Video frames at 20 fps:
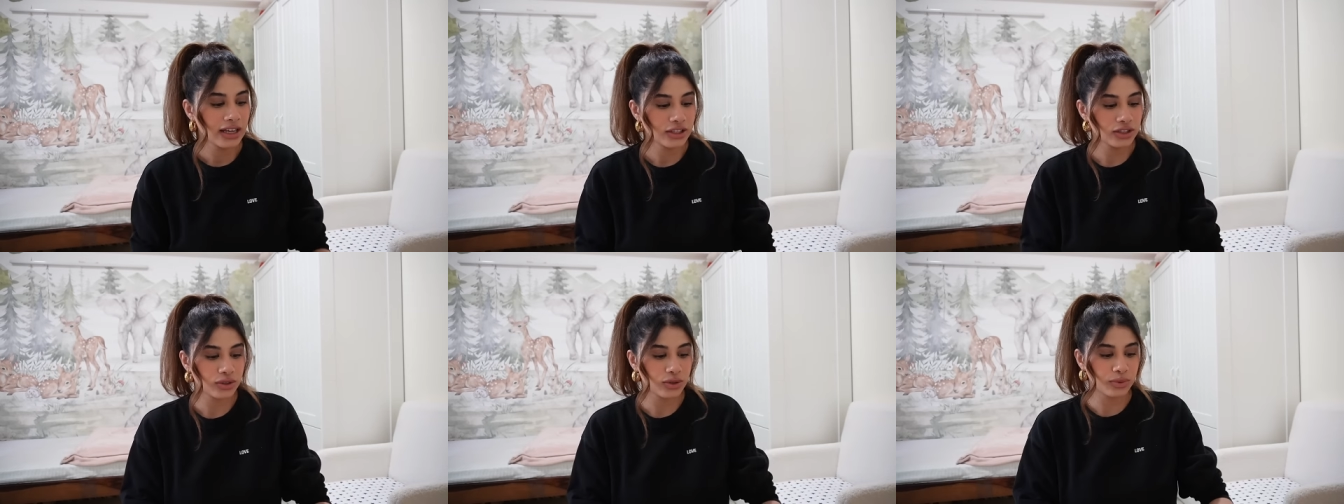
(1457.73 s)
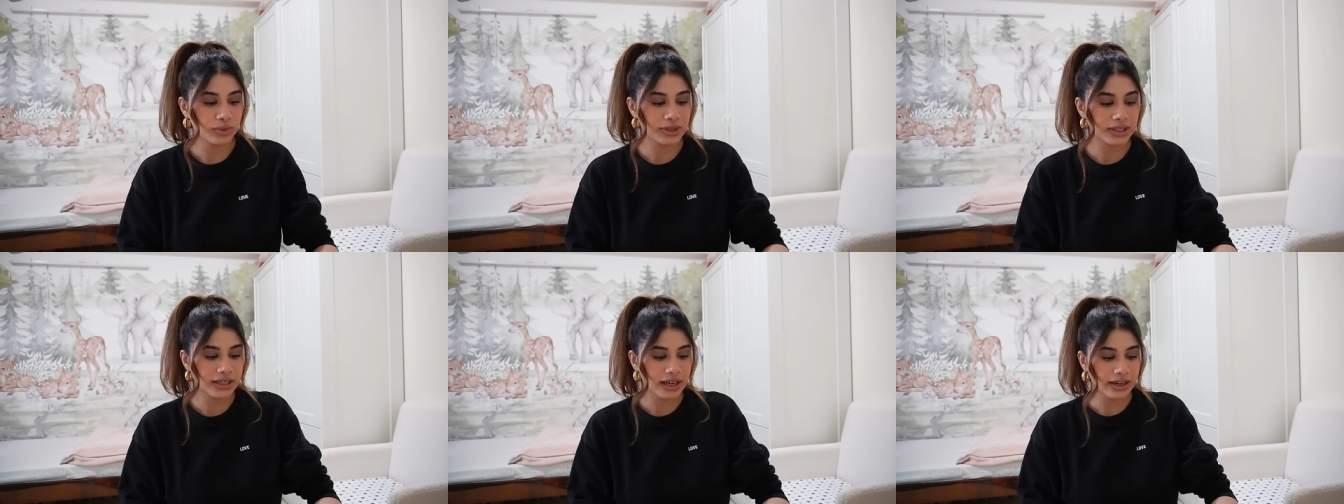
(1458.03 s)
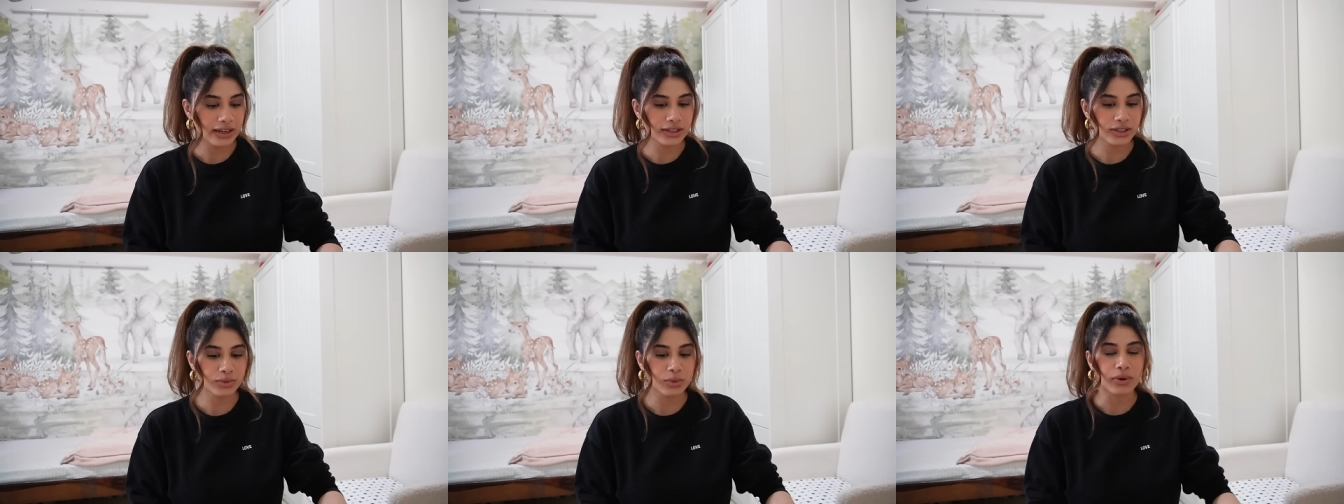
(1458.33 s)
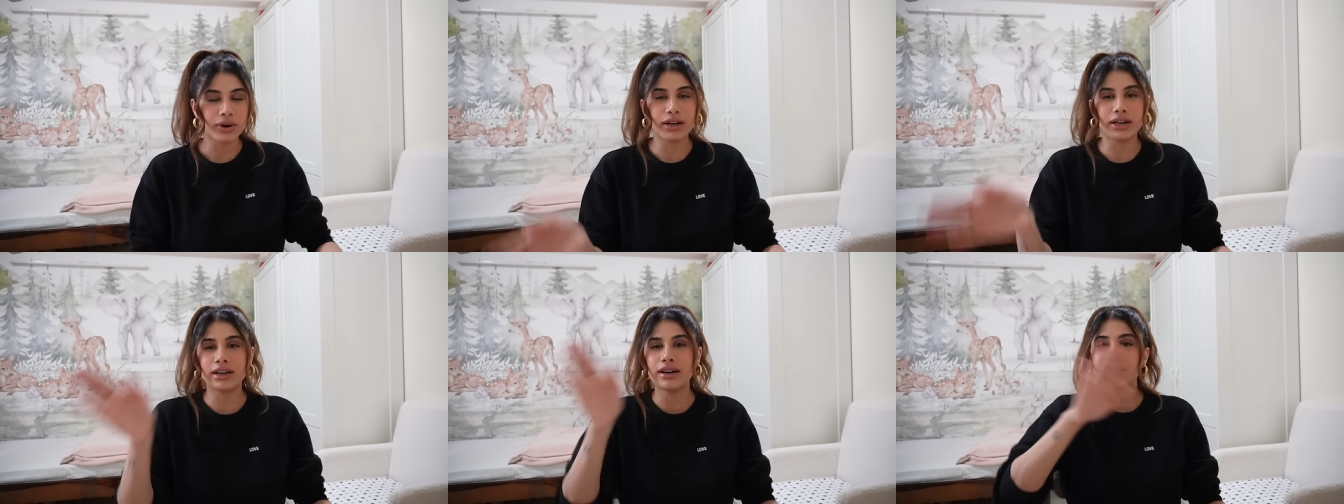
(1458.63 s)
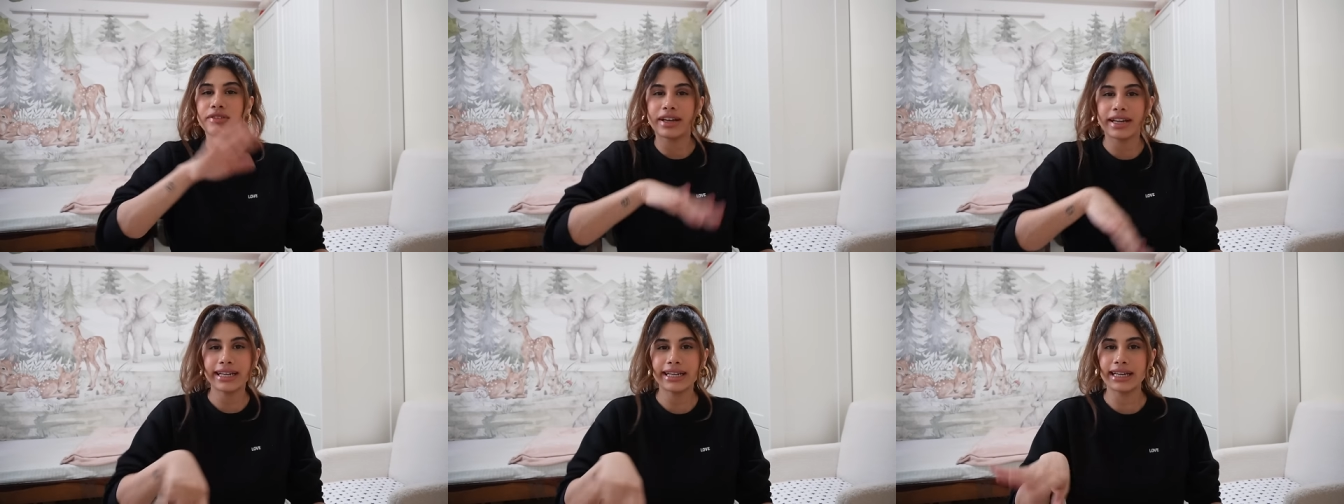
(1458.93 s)
So we started swaddling her
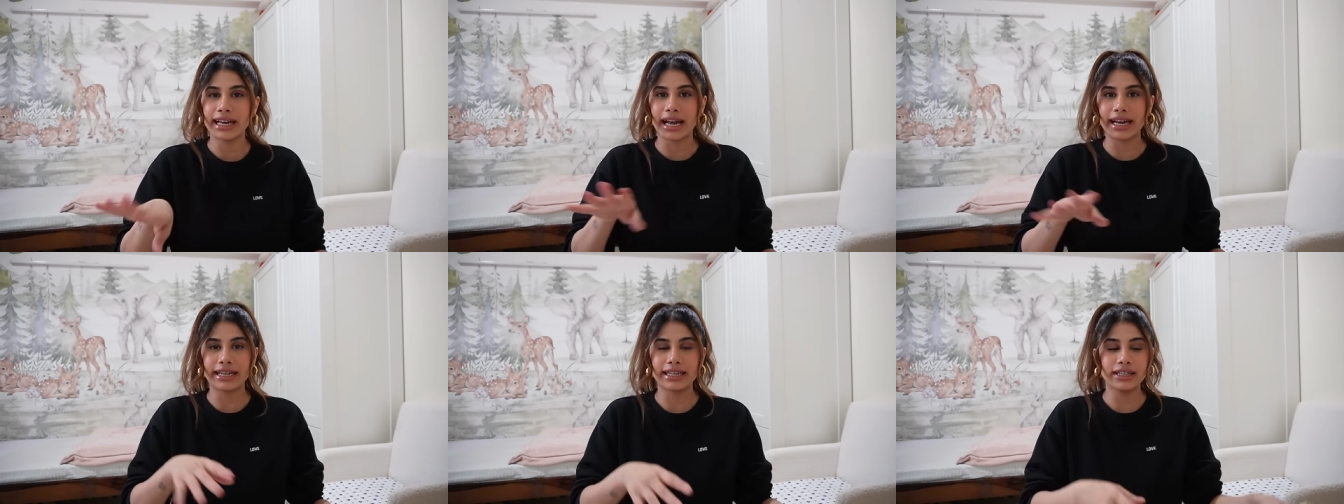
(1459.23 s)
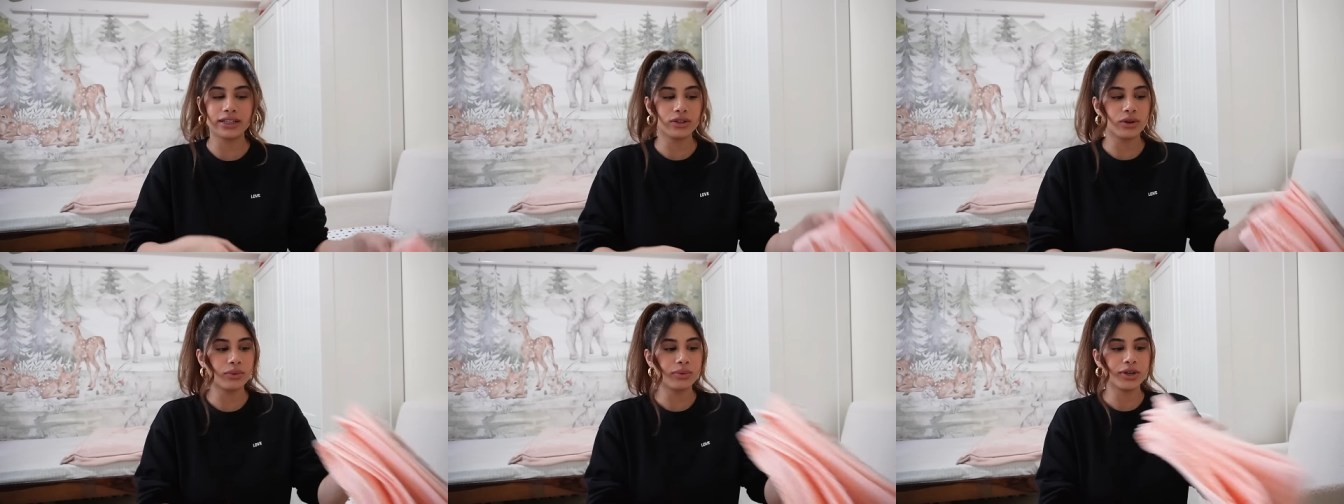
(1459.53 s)
very lightly though.